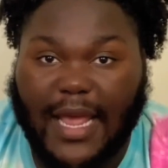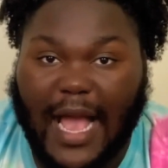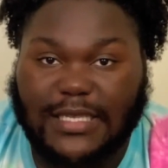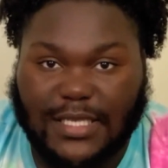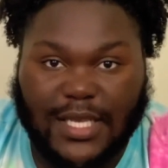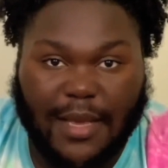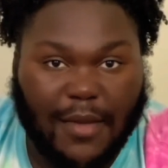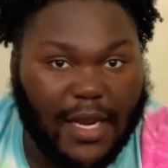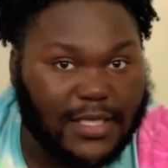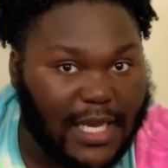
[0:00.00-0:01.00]
has the same
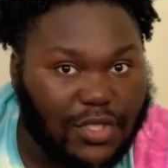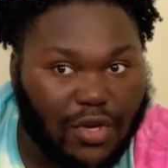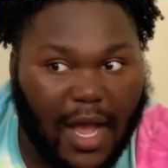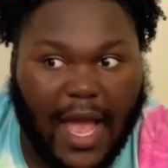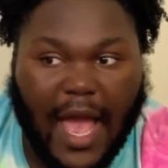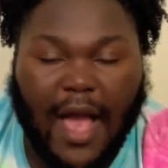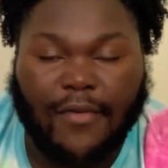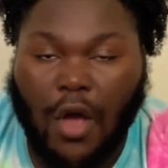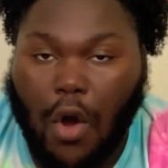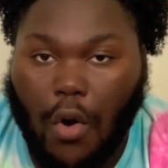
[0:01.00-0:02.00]
kind of texture I have.